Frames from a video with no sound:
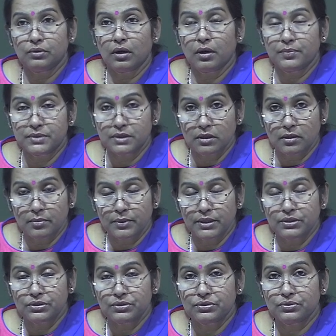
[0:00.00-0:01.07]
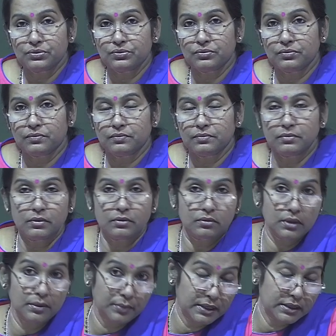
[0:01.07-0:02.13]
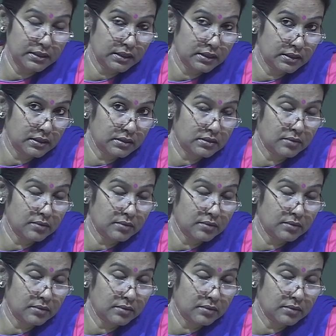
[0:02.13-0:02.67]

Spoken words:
observe it, to imitate it,